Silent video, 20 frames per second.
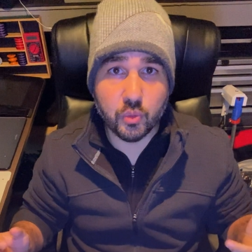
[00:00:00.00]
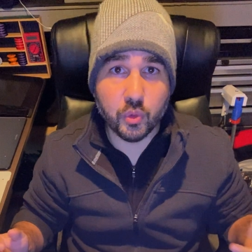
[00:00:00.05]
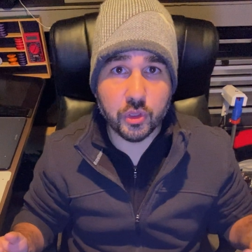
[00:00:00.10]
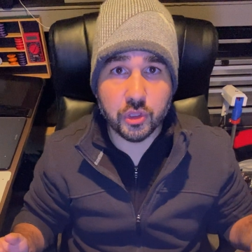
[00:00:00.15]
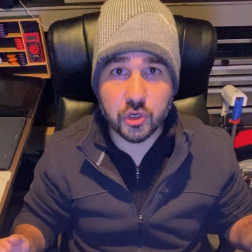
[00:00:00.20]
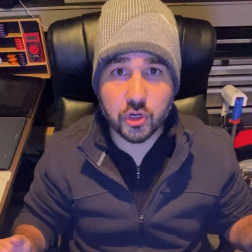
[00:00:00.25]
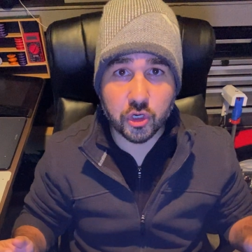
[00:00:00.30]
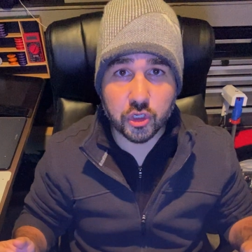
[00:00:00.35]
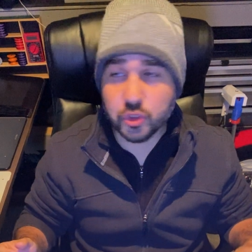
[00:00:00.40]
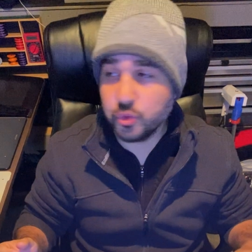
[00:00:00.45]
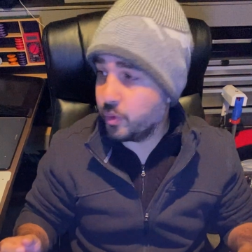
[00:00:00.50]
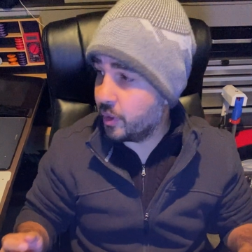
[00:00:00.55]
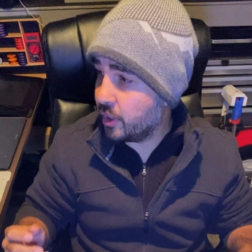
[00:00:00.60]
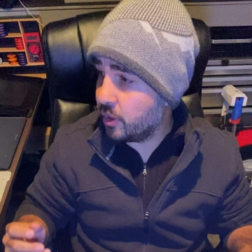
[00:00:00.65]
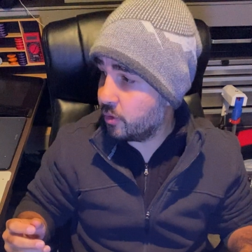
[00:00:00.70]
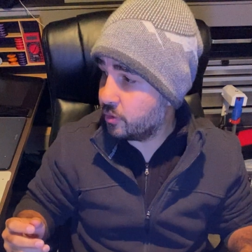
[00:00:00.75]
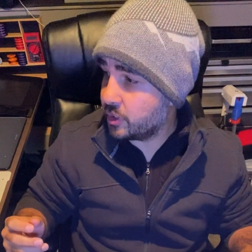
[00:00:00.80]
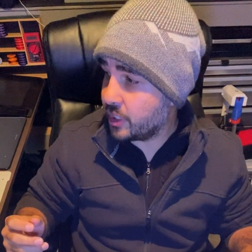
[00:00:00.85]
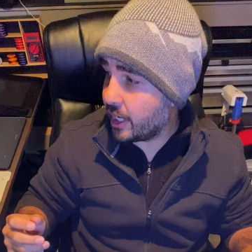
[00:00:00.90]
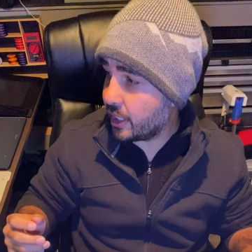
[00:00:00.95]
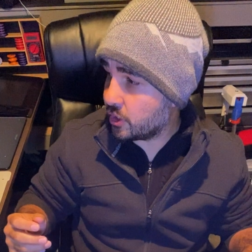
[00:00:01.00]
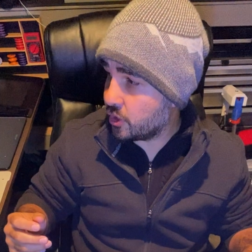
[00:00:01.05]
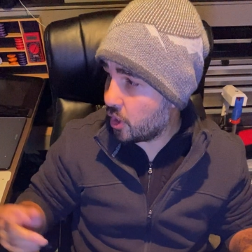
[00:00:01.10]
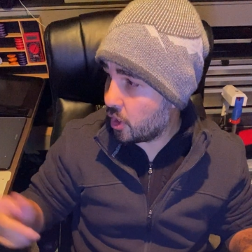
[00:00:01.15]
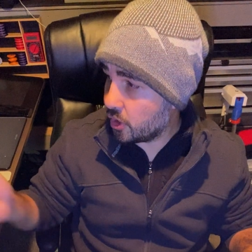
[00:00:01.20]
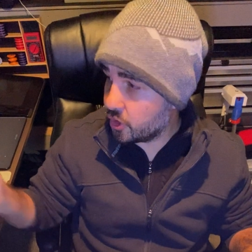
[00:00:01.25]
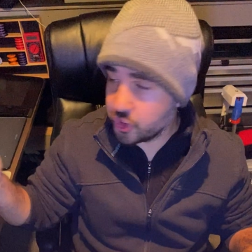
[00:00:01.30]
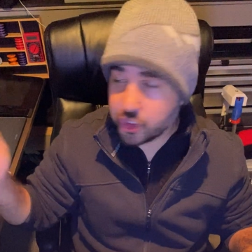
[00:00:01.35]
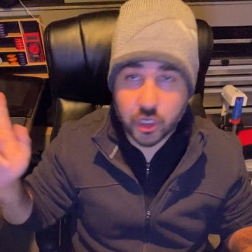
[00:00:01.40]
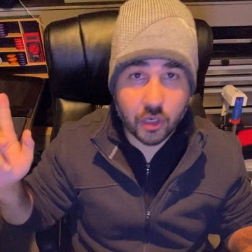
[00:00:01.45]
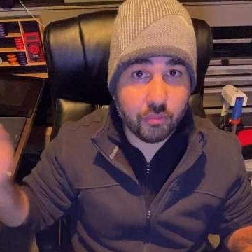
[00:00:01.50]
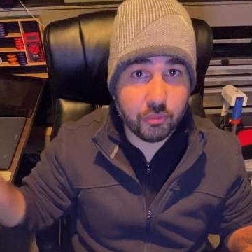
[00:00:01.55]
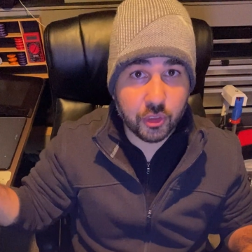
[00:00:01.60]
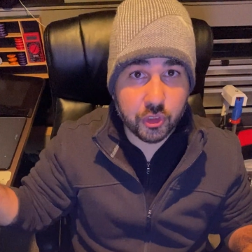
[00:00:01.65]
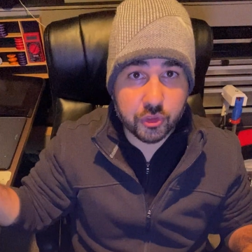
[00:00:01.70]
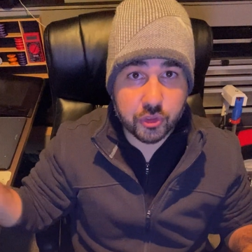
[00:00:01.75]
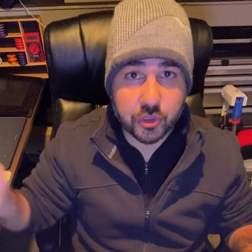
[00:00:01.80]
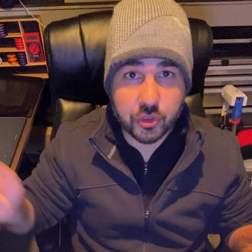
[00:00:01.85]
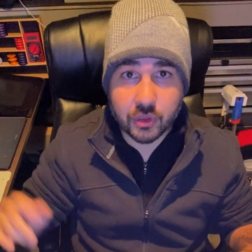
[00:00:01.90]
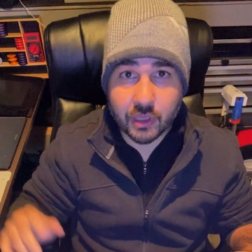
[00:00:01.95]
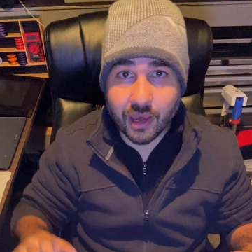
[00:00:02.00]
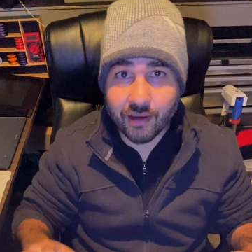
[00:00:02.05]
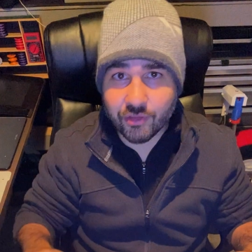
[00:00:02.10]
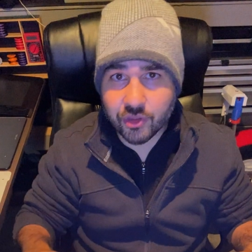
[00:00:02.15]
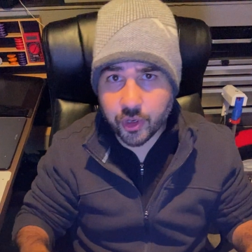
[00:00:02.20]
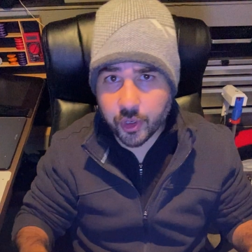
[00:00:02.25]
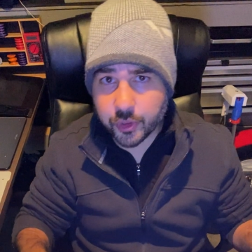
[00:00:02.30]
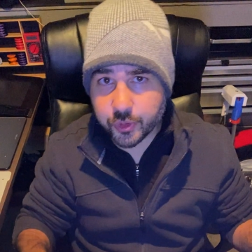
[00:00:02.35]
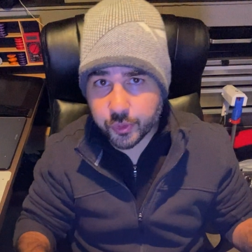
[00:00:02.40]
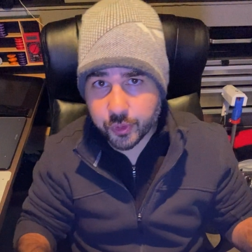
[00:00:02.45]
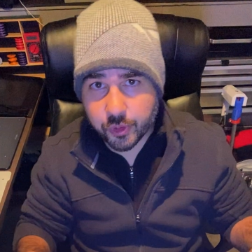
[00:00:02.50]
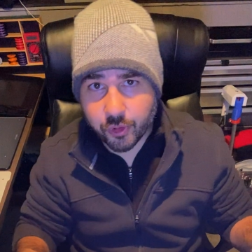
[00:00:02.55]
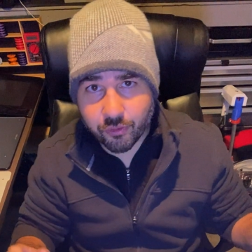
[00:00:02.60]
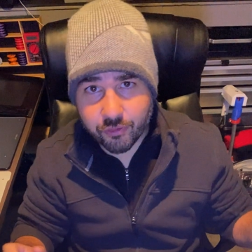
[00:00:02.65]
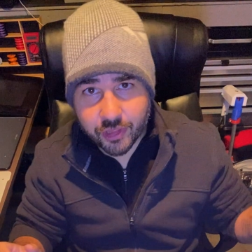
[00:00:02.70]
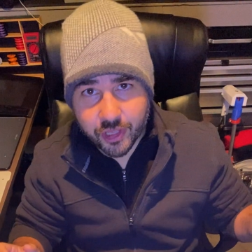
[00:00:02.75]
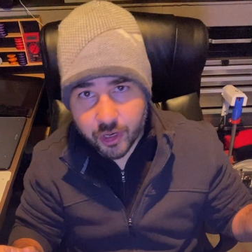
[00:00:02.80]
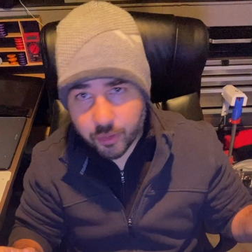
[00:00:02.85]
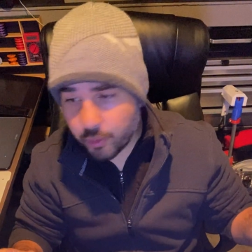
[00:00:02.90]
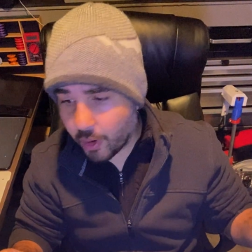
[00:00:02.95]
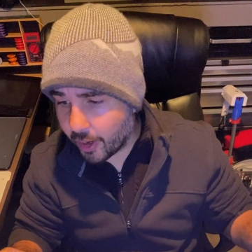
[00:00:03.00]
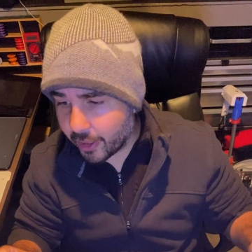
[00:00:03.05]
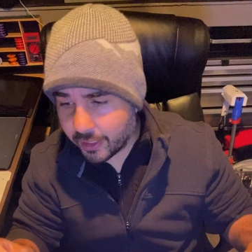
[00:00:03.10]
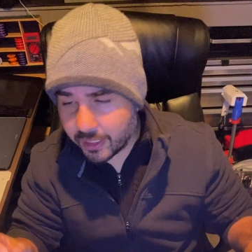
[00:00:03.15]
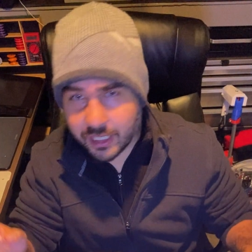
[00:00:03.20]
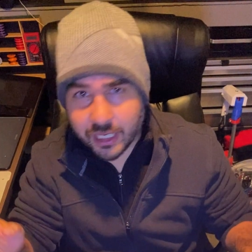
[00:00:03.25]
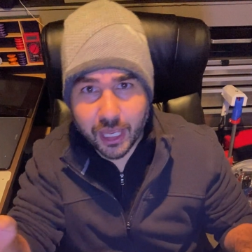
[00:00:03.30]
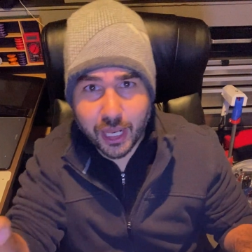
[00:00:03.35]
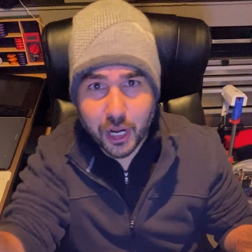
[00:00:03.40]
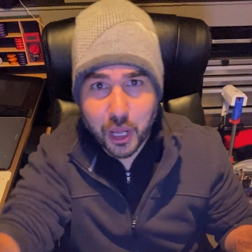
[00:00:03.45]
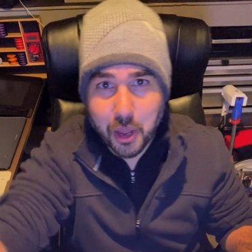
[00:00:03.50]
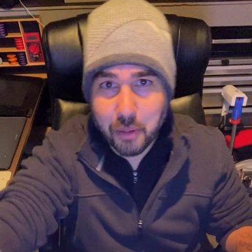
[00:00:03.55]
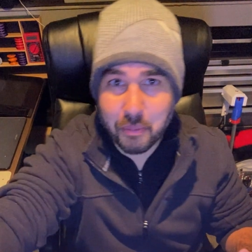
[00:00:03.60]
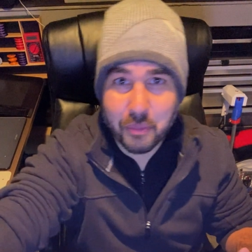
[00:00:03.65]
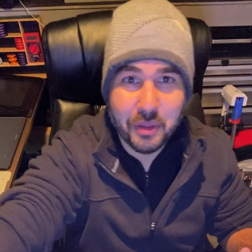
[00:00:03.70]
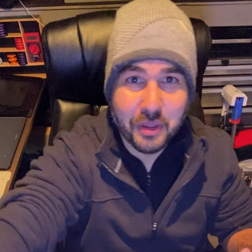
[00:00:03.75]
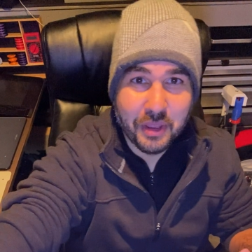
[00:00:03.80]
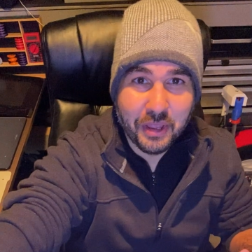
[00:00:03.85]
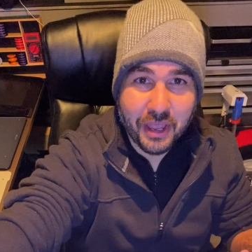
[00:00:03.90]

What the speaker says: with an Arduino technology on Bluetooth. Have the Arduino over there. I'm not going to get up.